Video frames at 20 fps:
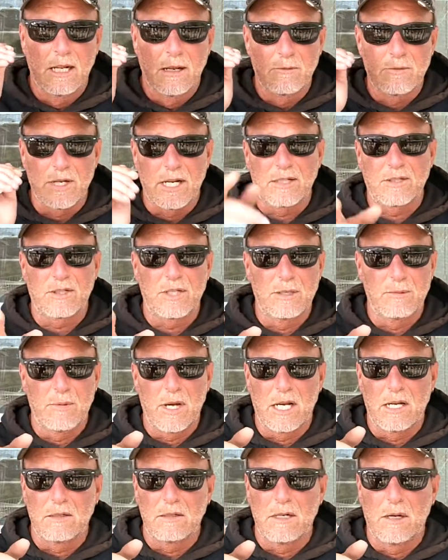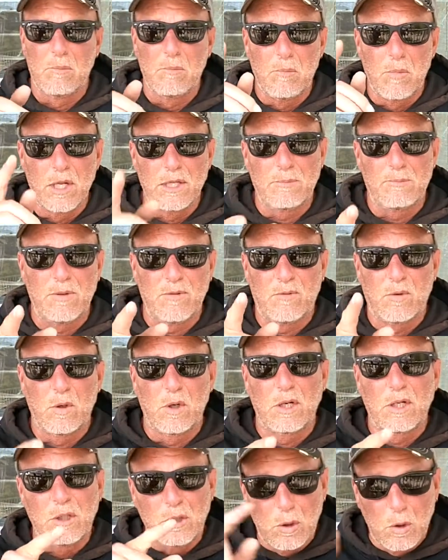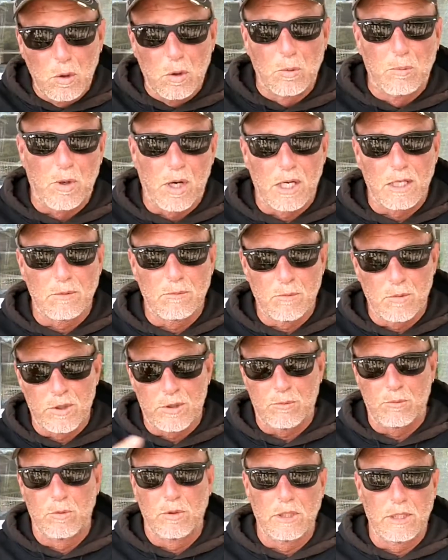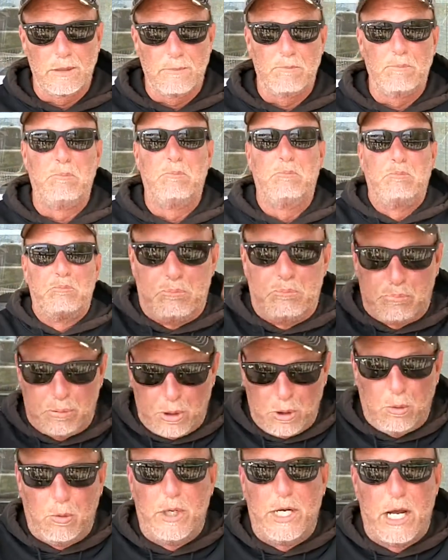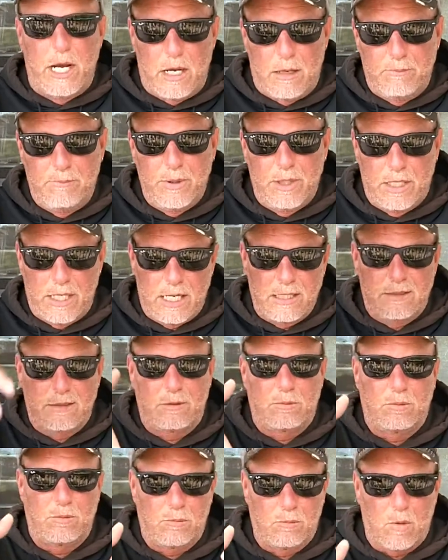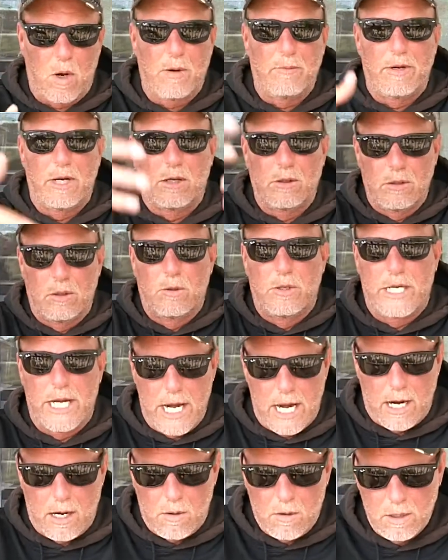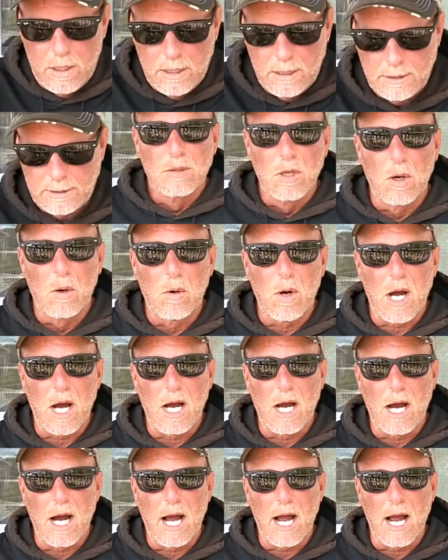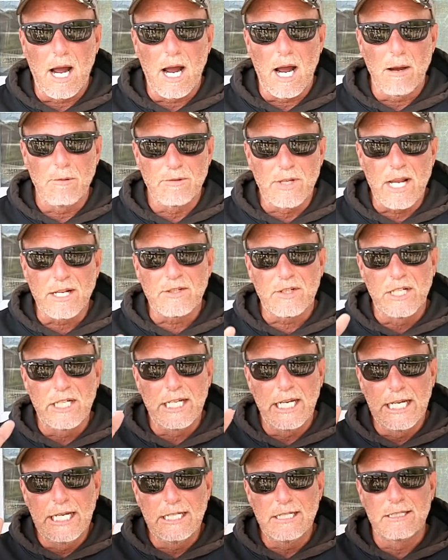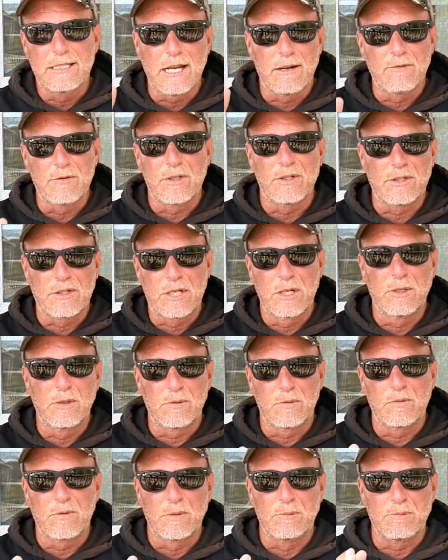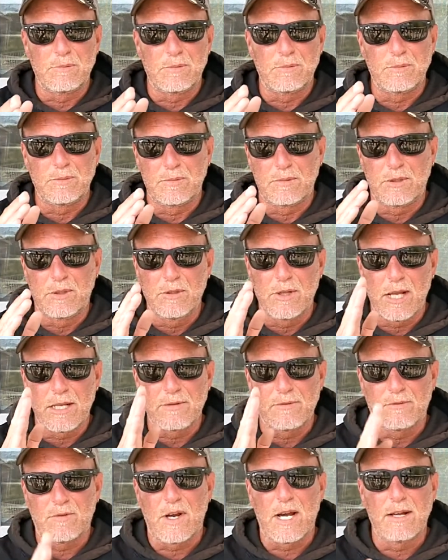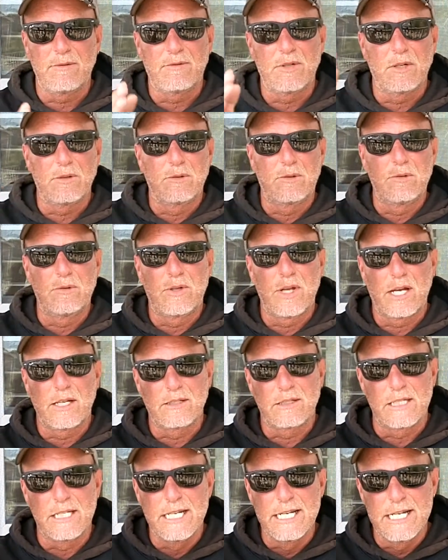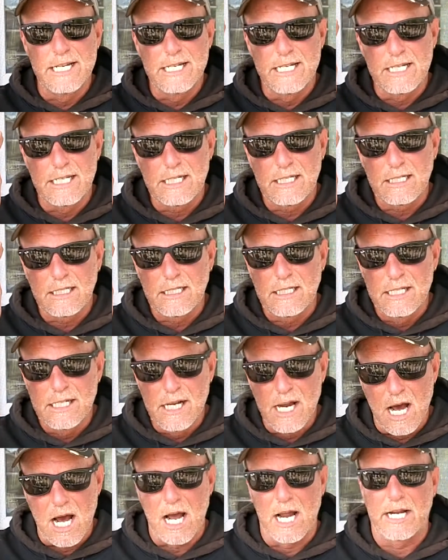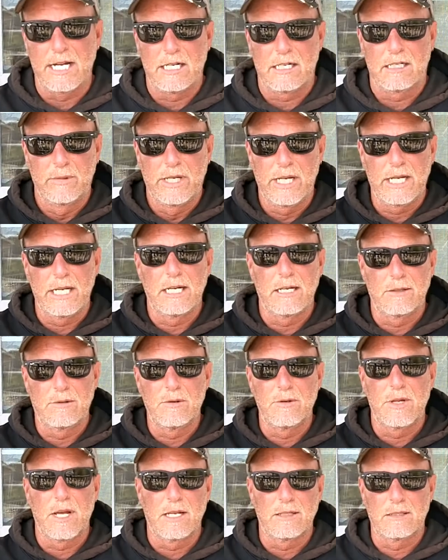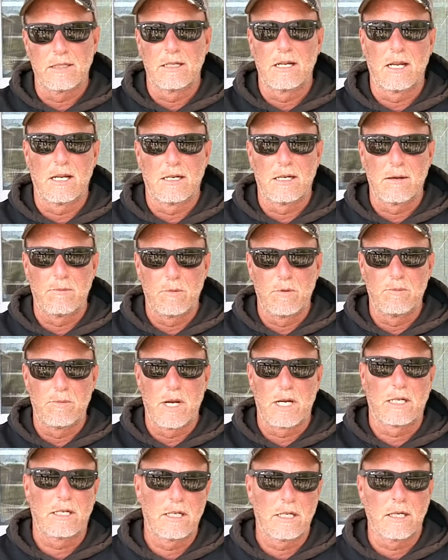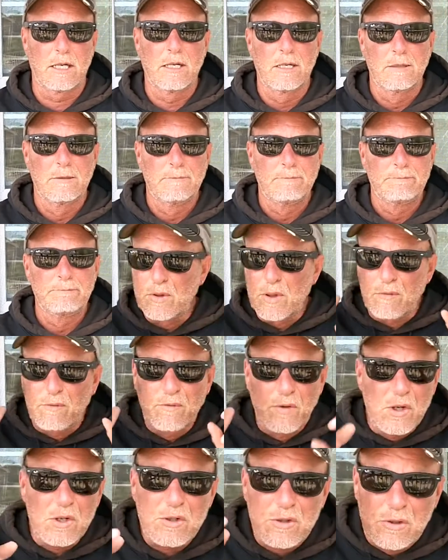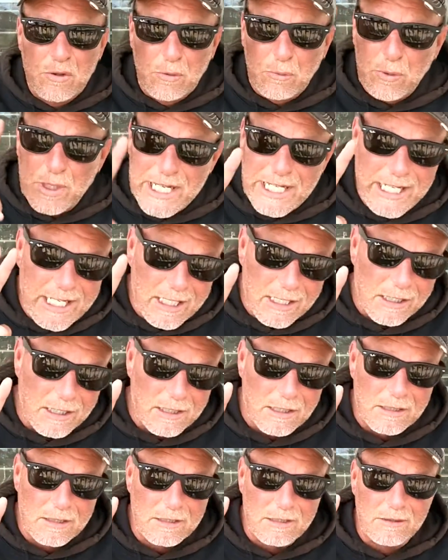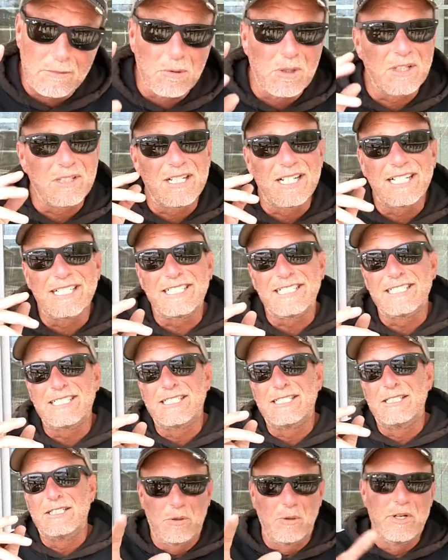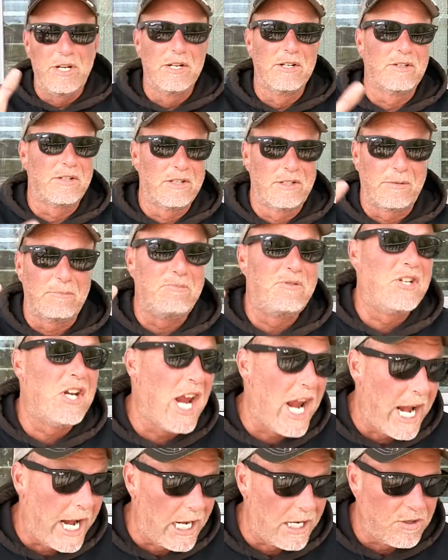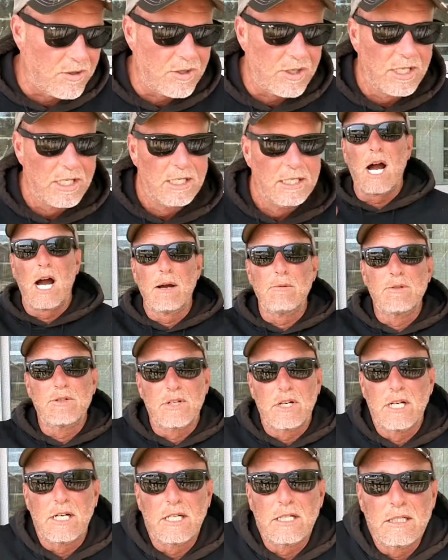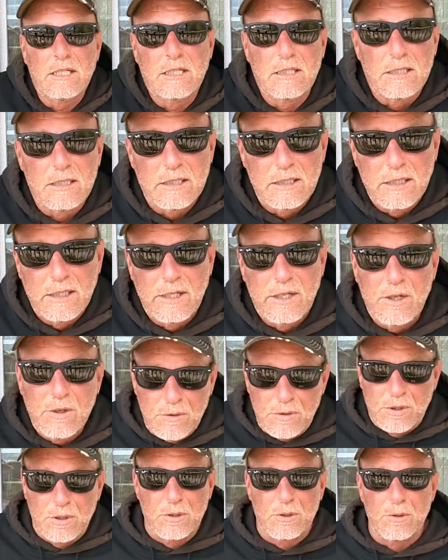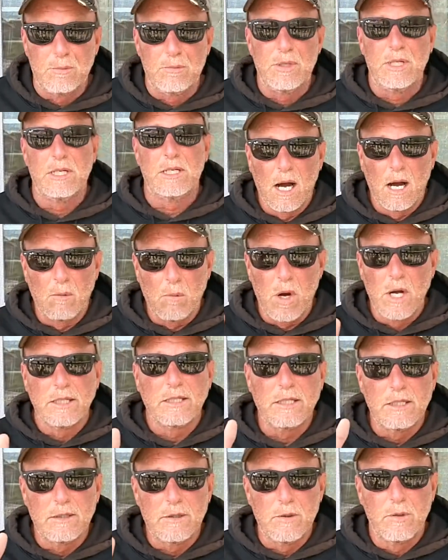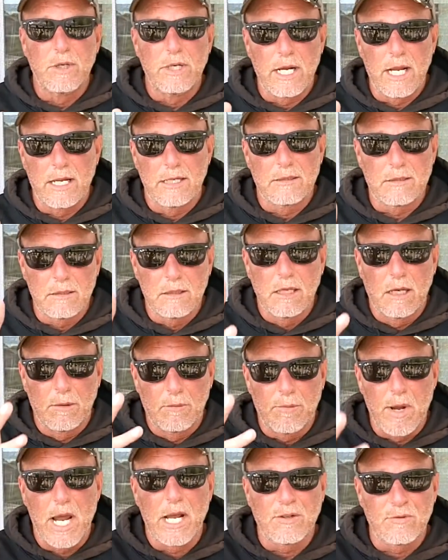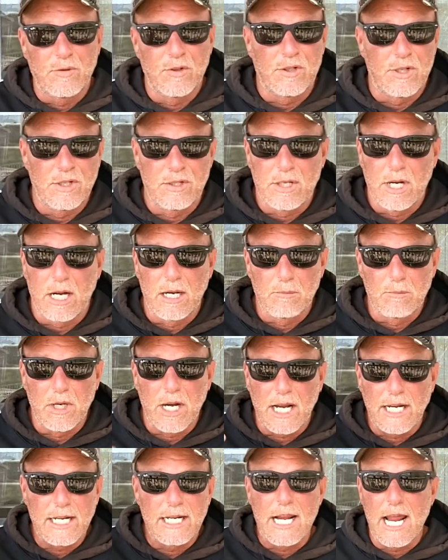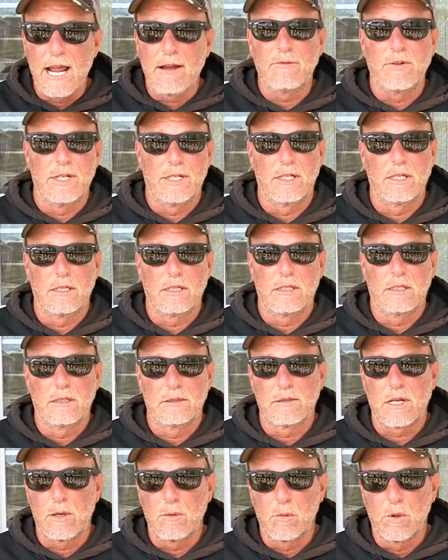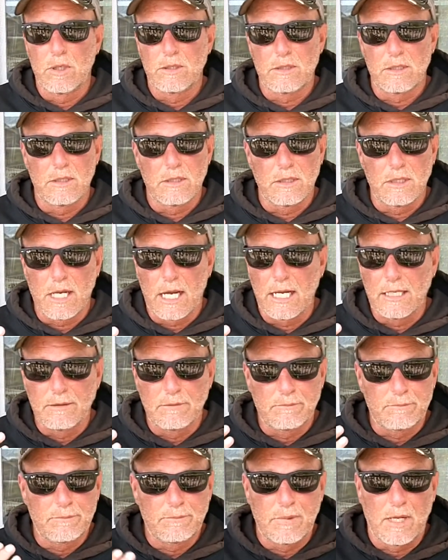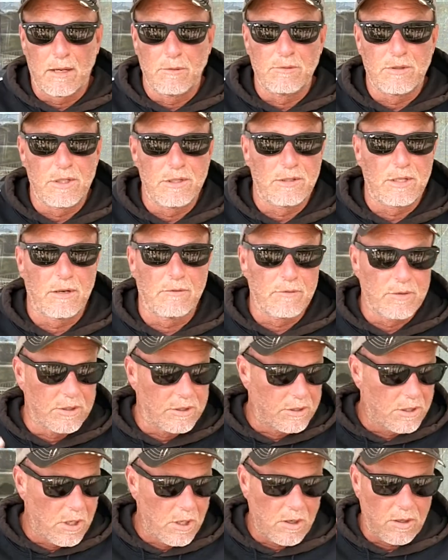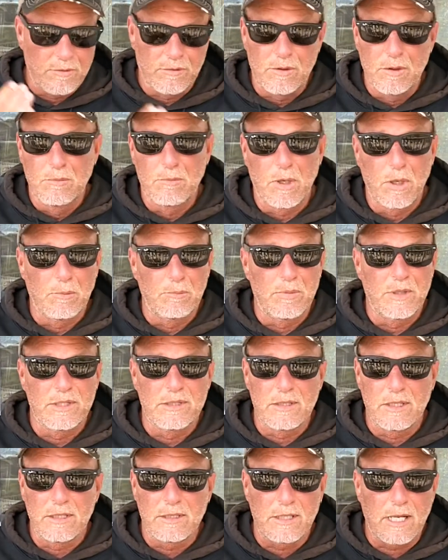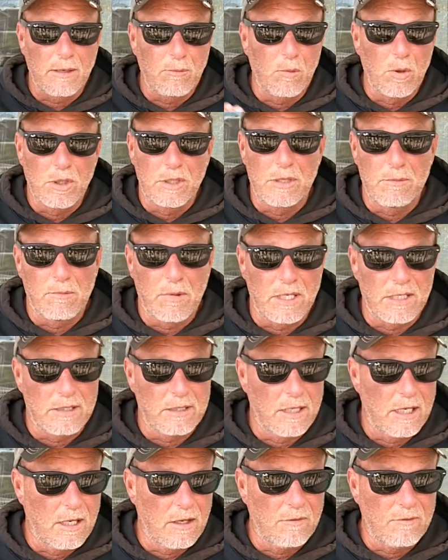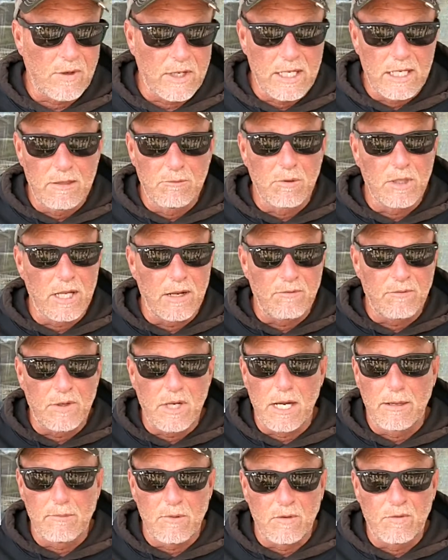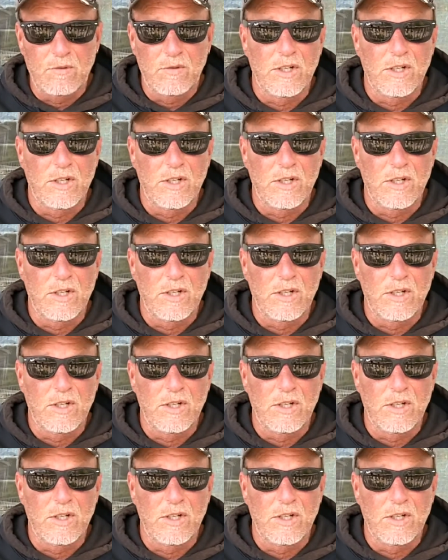I was actually about a month before Google bought them, which really blew it up, and that's why we all know it now. So I was actually in San Francisco from 2005 till 2009. Beginning of 2009, I moved back here. For the first 3 years, well, like 2 years and some change, I was on YouTube. I wanted to do it as a bass fishing channel, but I didn't have anything because I was in San Francisco, I was doing my own business, I worked it myself, I didn't really have time to